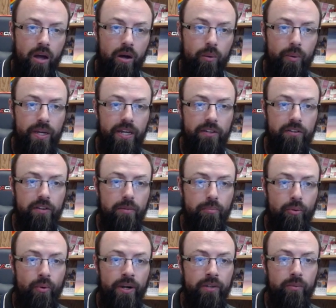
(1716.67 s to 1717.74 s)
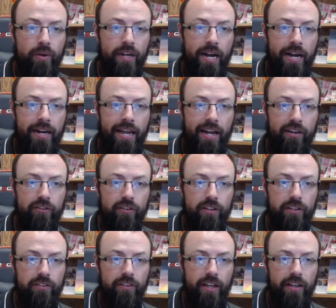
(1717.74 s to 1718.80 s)
we get to the point where God actually
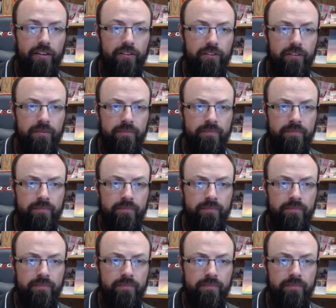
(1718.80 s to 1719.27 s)
says,